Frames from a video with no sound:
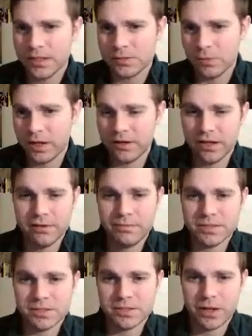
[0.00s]
So what he did
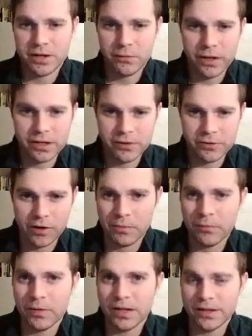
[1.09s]
is he ran away to Europe
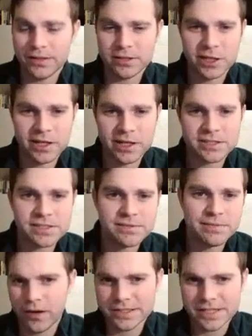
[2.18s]
when he got the chance.
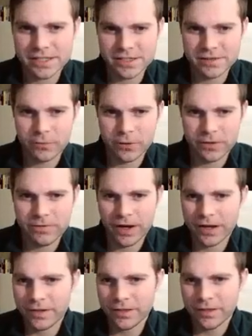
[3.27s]
August
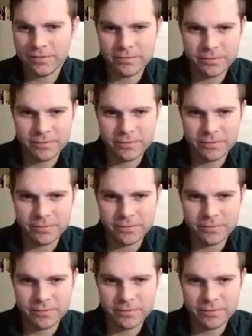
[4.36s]
1845, he left